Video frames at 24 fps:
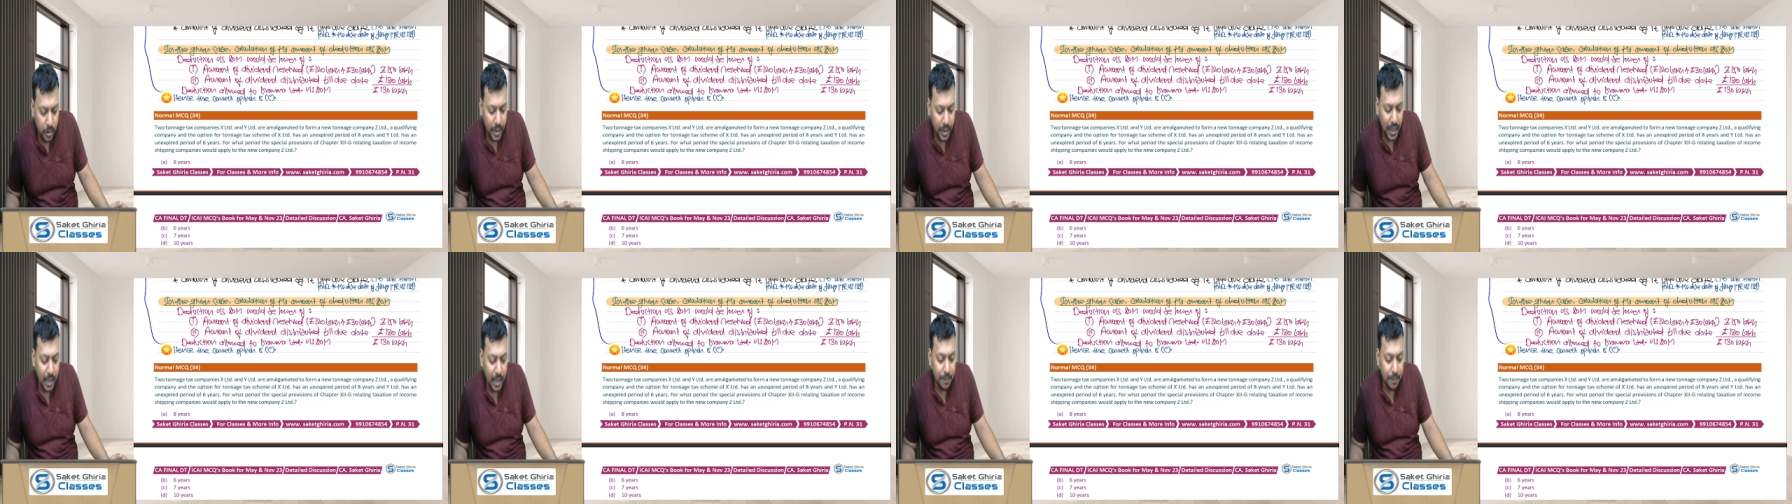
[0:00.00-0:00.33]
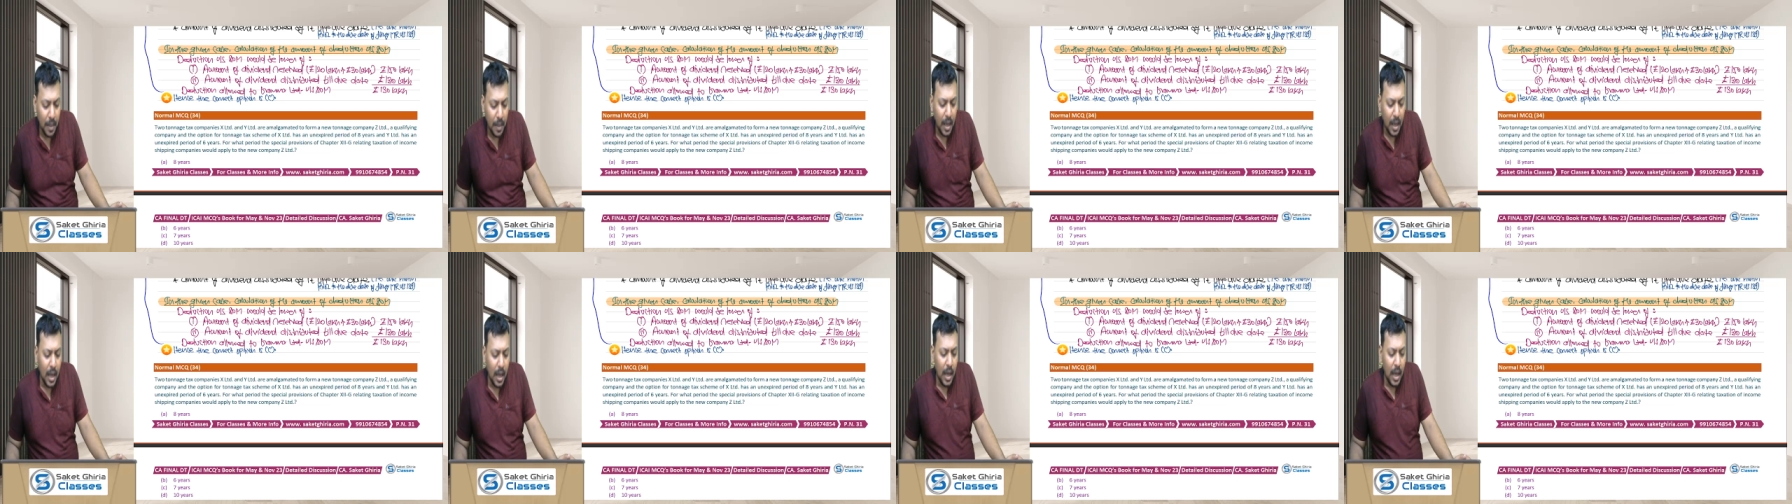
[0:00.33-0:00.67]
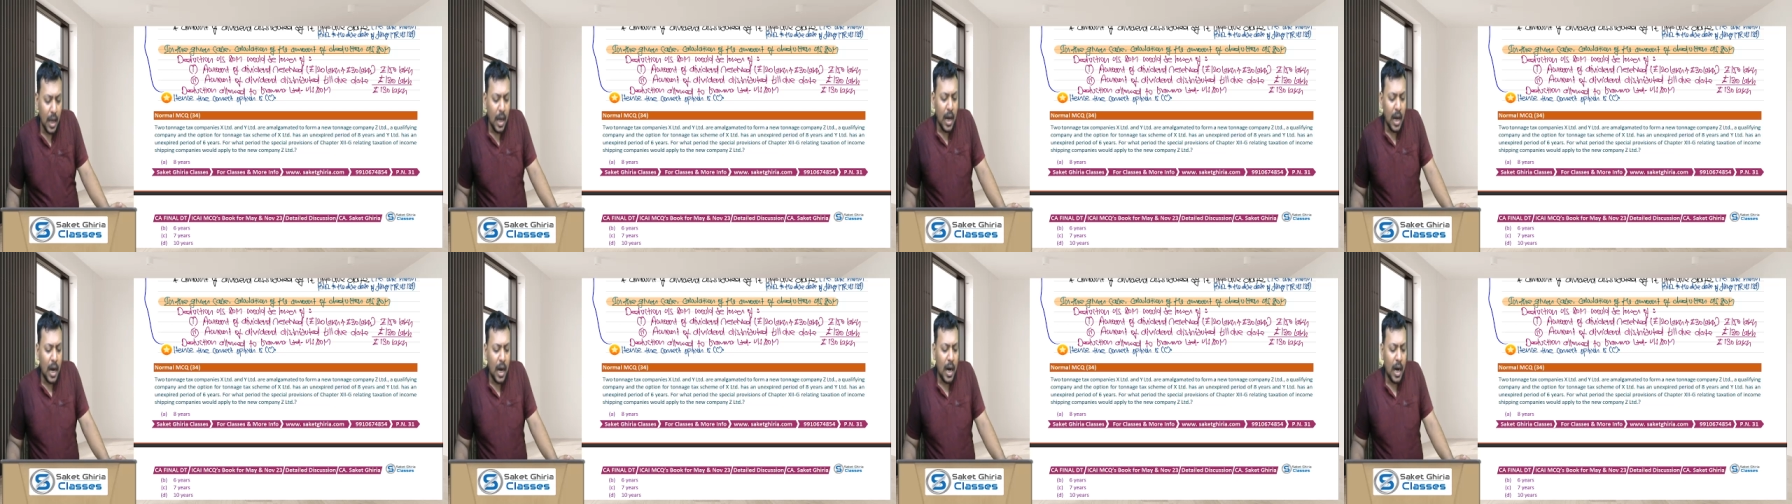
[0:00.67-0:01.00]
time.
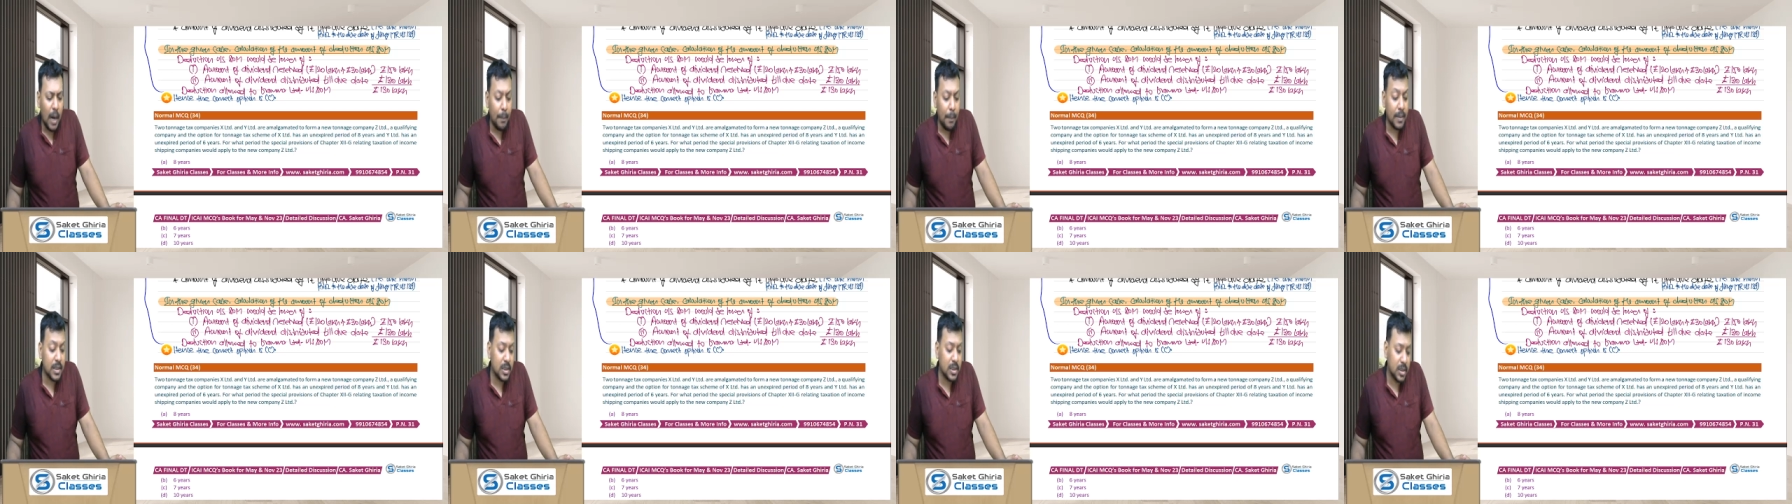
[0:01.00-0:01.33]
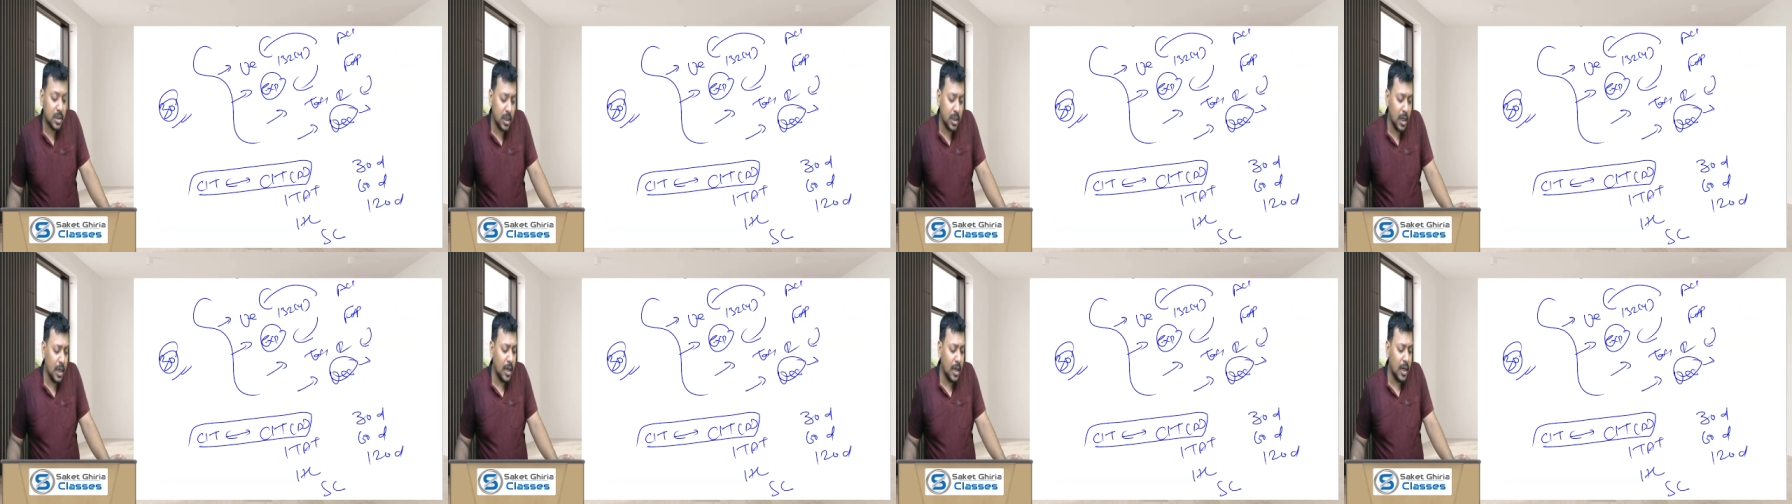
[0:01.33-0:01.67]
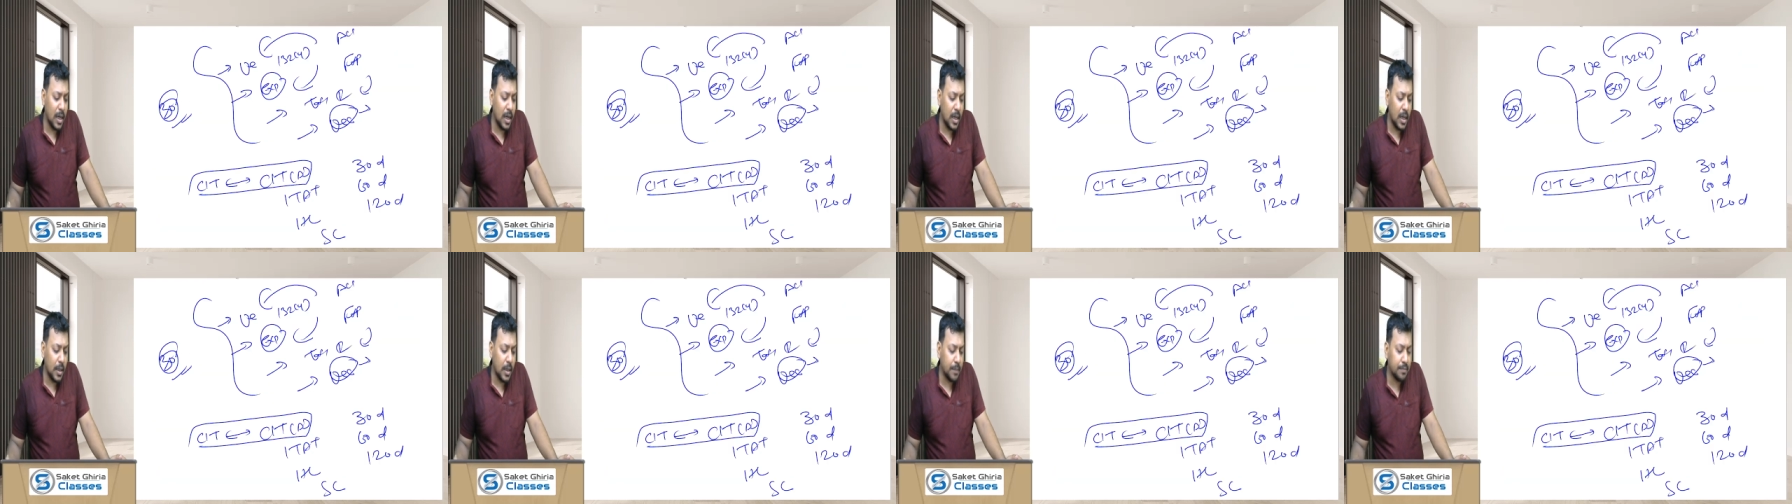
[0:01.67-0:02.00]
But still,
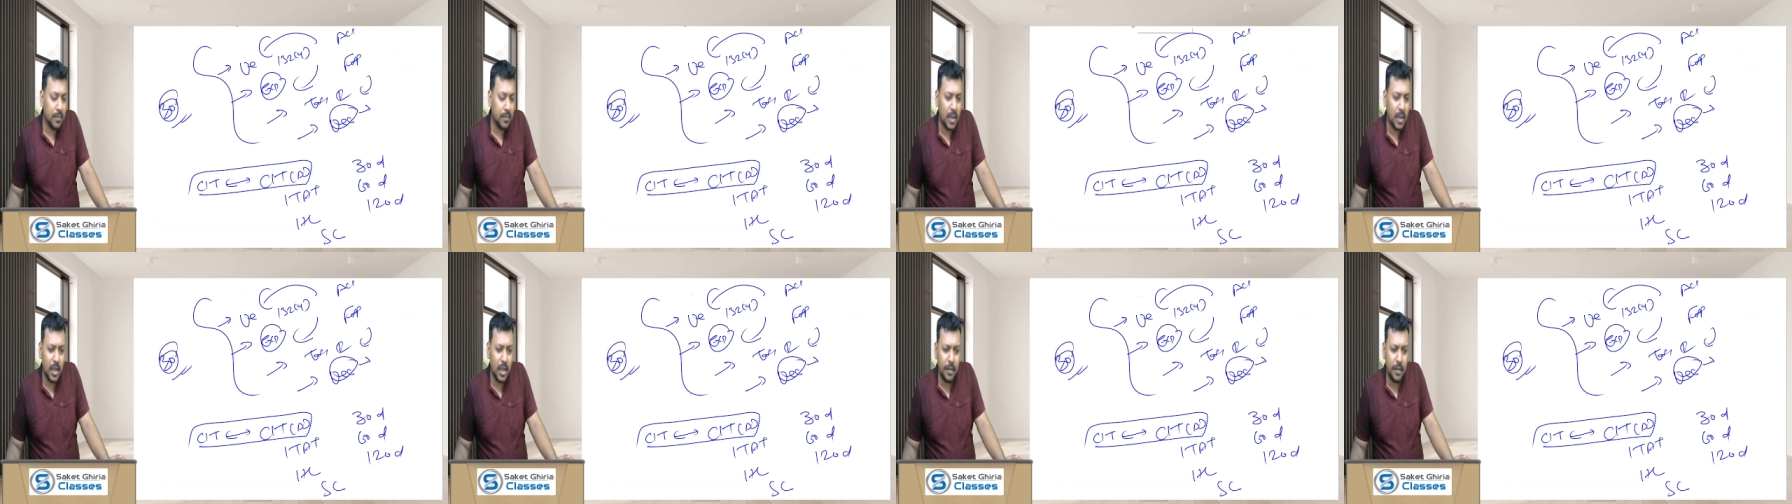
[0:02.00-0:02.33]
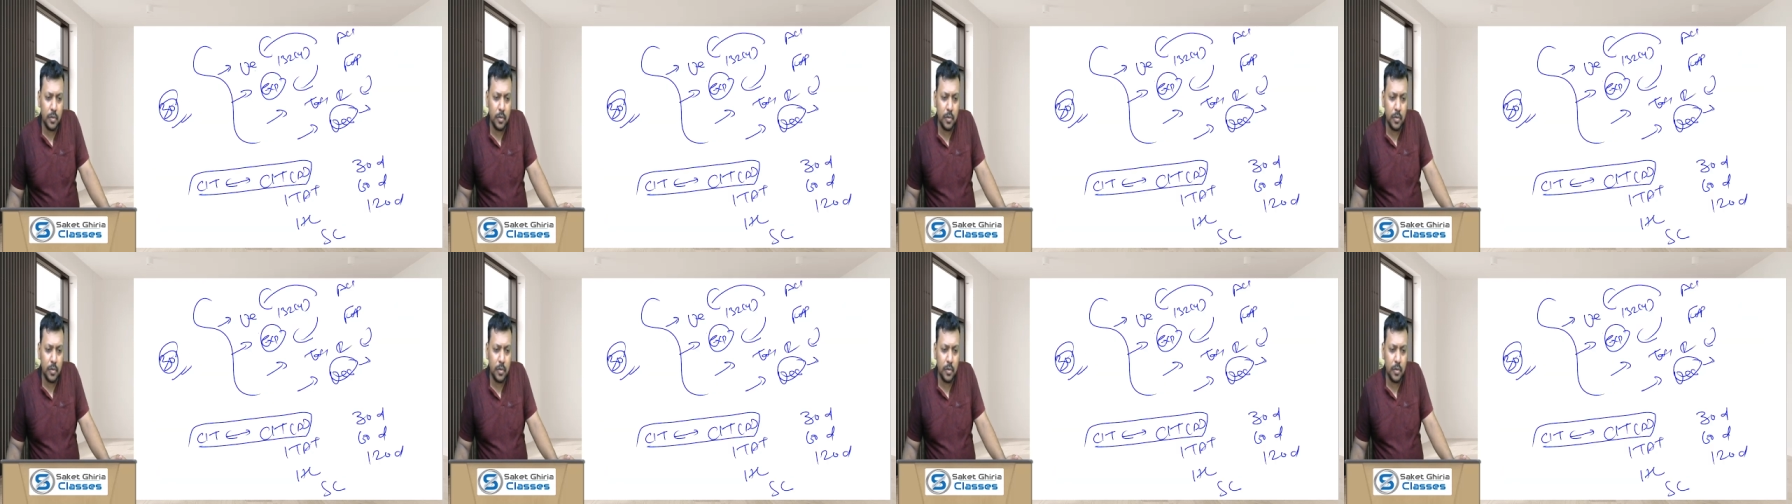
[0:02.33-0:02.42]
if